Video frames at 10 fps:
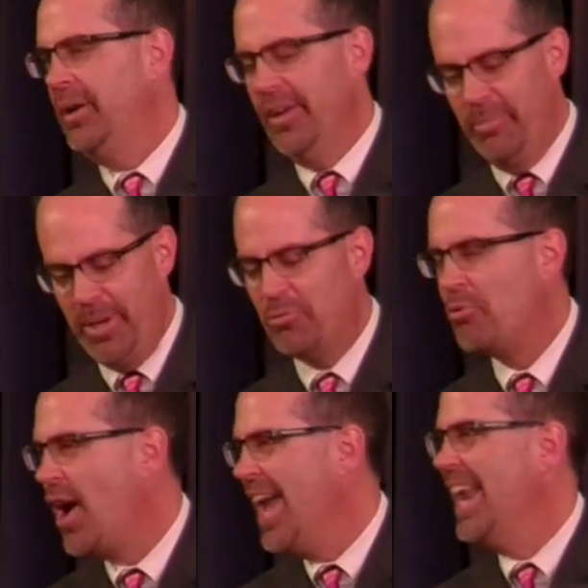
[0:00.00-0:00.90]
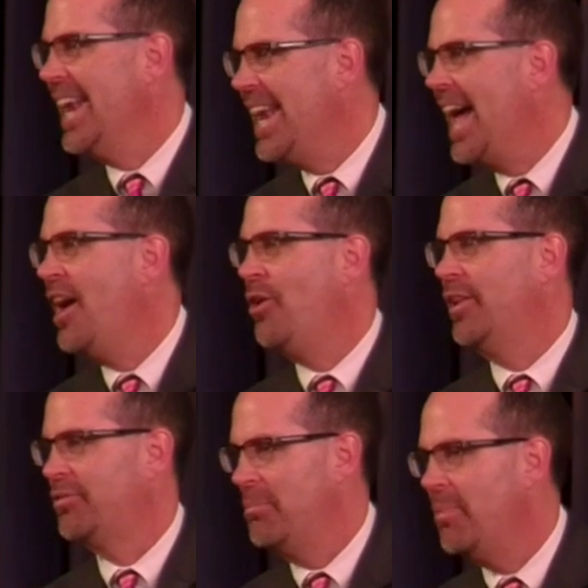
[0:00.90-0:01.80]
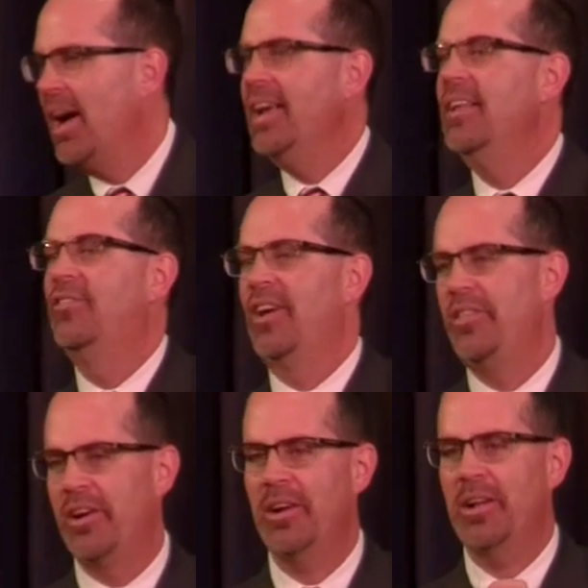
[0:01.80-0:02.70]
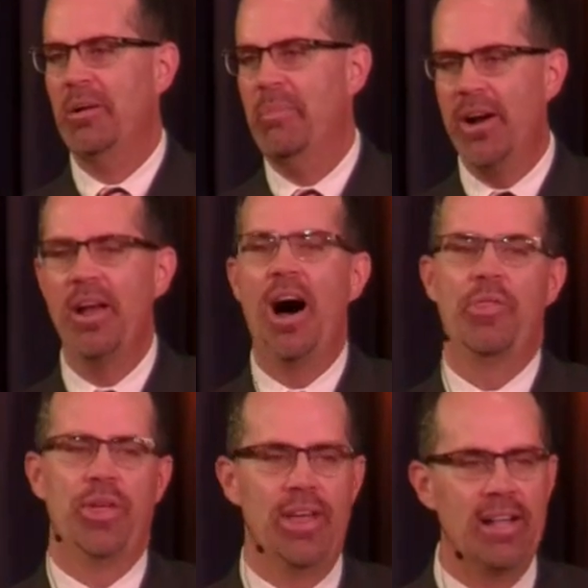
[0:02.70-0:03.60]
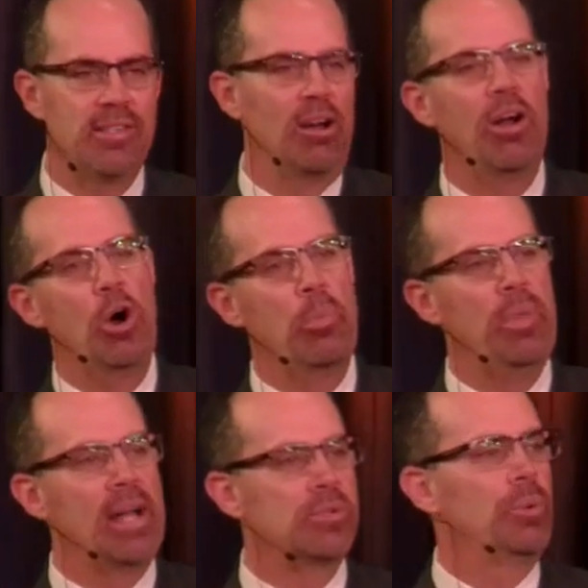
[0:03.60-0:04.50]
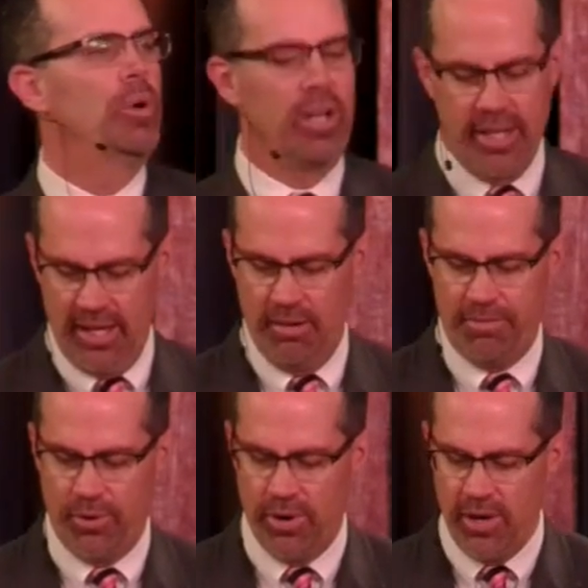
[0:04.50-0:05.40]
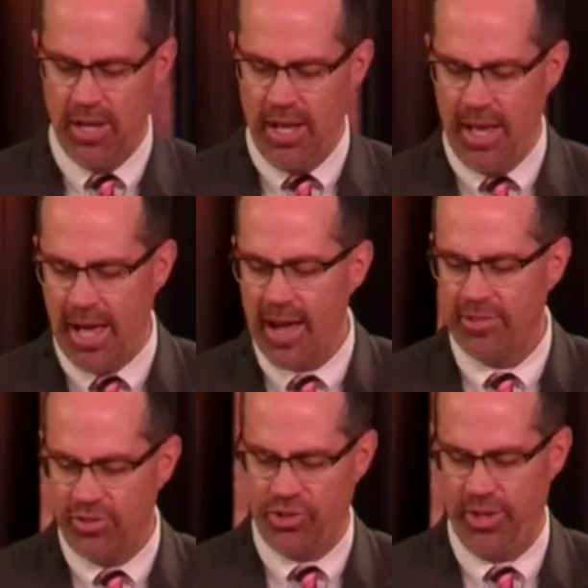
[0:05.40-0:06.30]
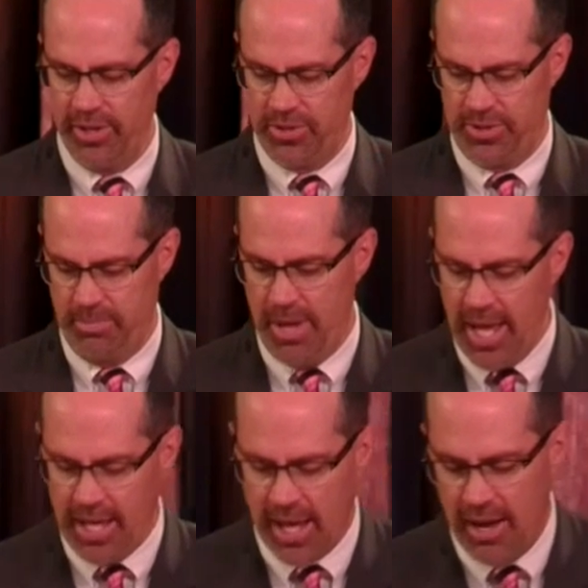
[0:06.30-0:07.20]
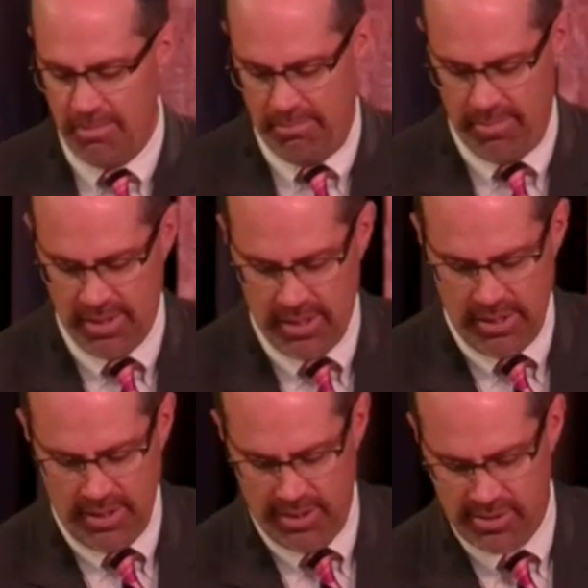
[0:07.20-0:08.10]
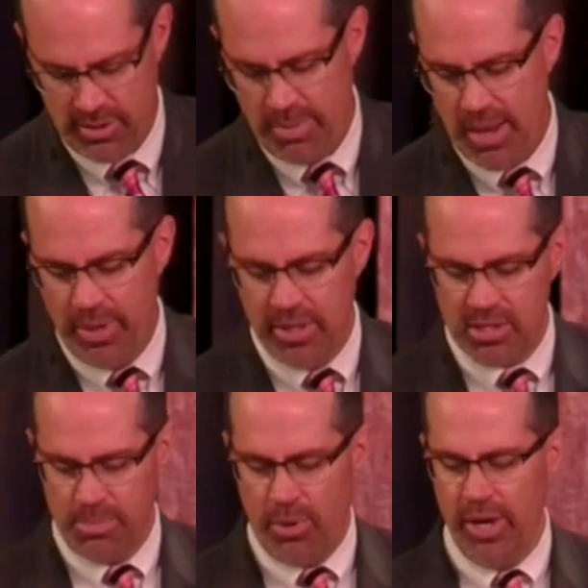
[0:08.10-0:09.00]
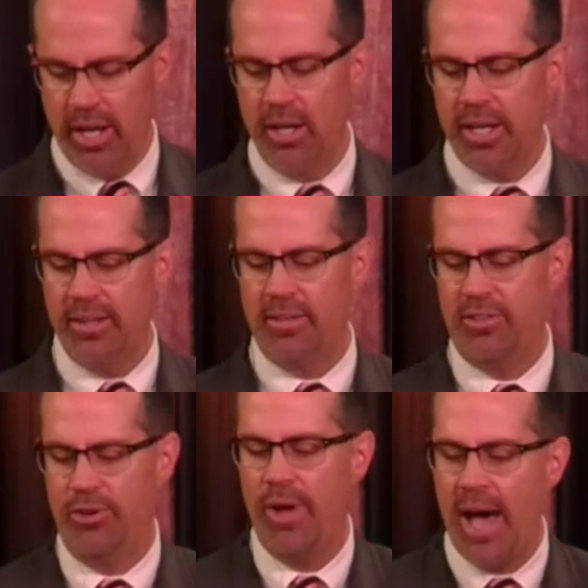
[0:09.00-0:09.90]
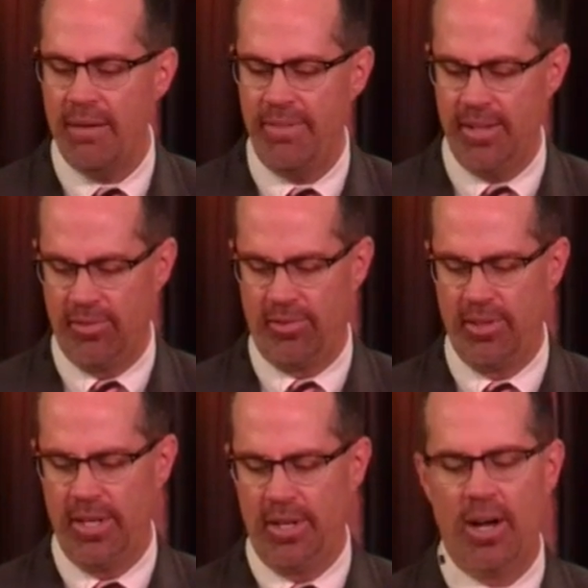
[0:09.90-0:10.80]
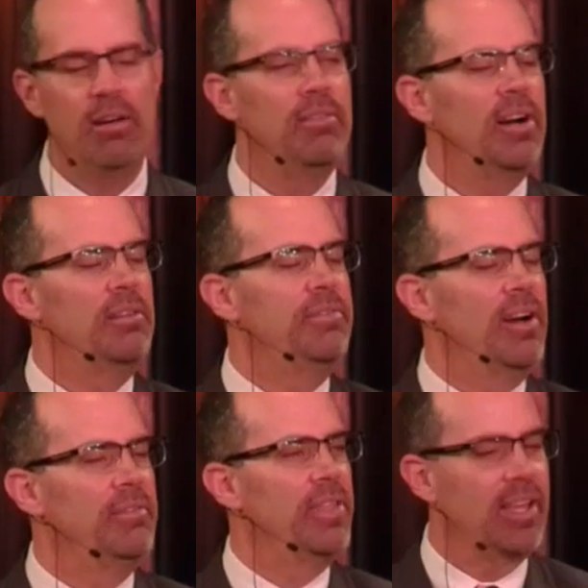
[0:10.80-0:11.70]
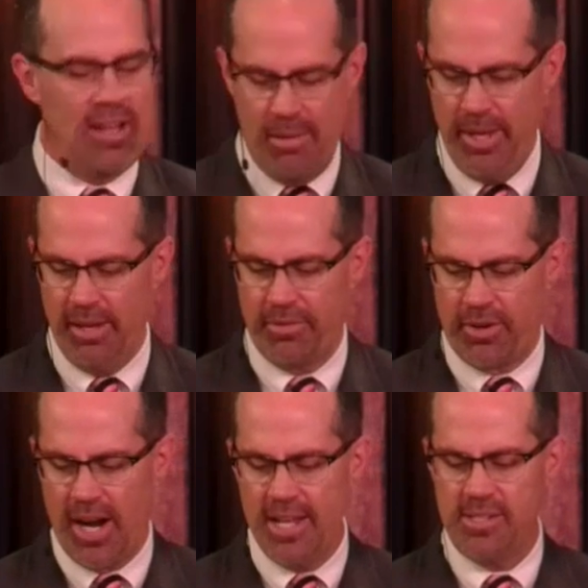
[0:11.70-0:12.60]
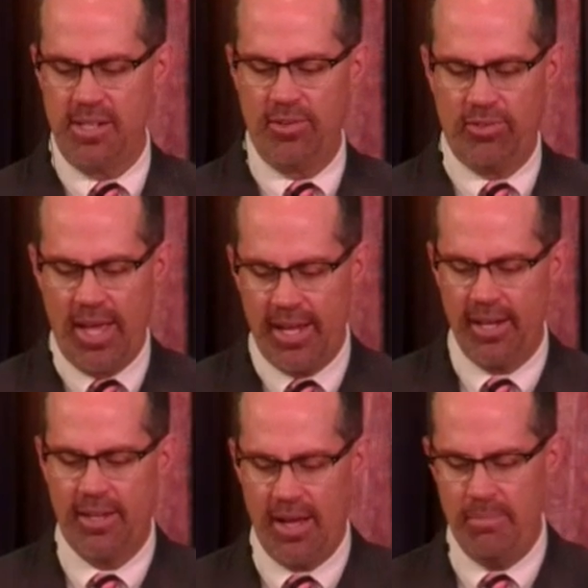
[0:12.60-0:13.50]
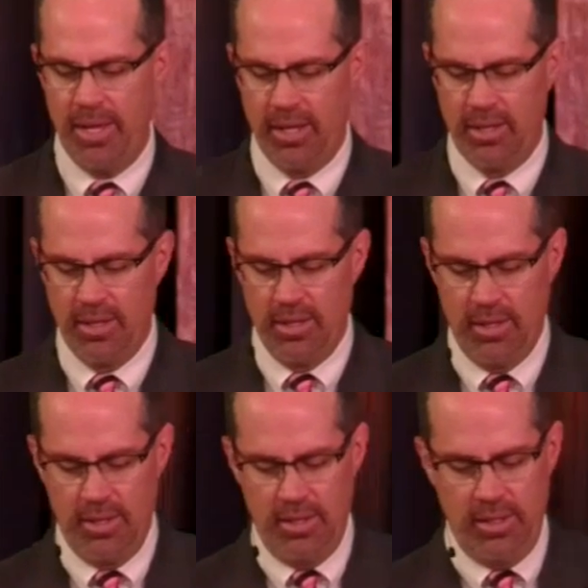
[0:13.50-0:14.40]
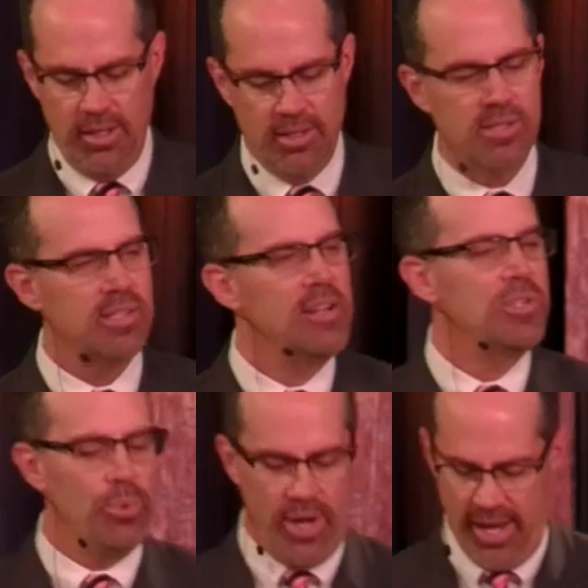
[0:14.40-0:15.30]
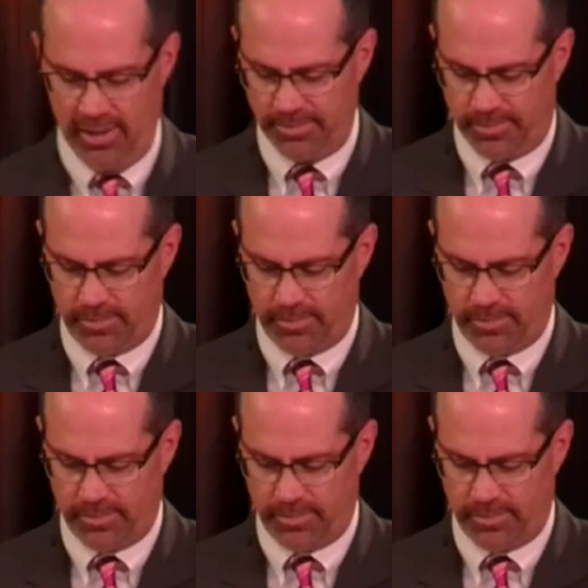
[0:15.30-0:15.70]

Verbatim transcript: appearing be right now? Let's remind each other Maranatha, that's our hope. That's what we're looking for as a church. May He come. And so may we this morning look at the two advents of, of, of the coming of Christ and his second coming in such a way